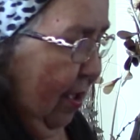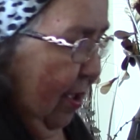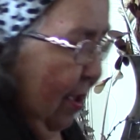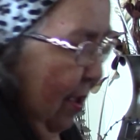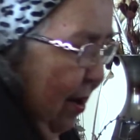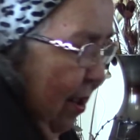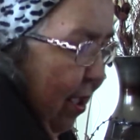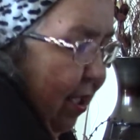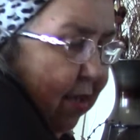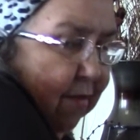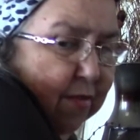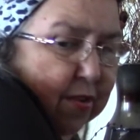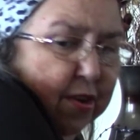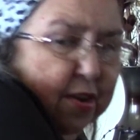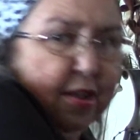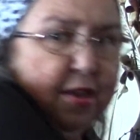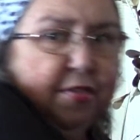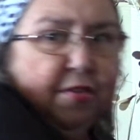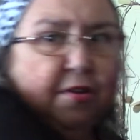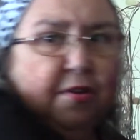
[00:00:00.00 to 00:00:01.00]
And I have
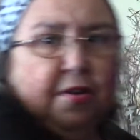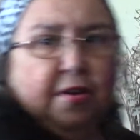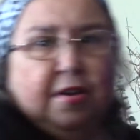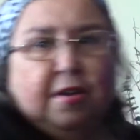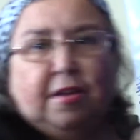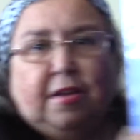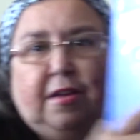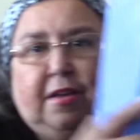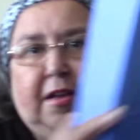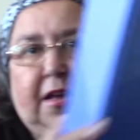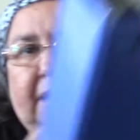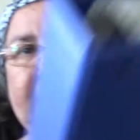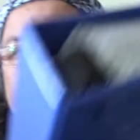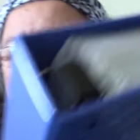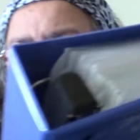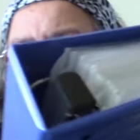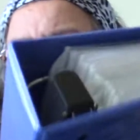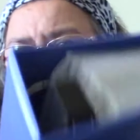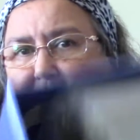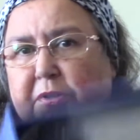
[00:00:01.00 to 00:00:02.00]

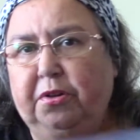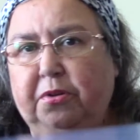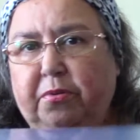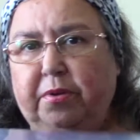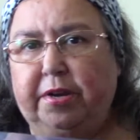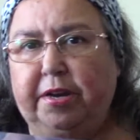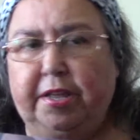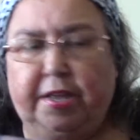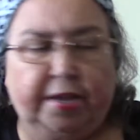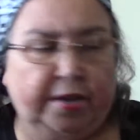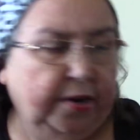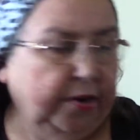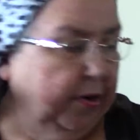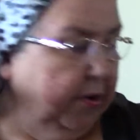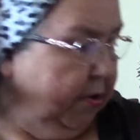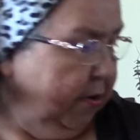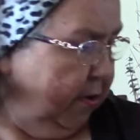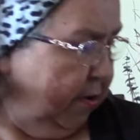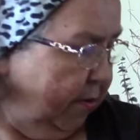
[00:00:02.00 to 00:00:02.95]
another blue one here.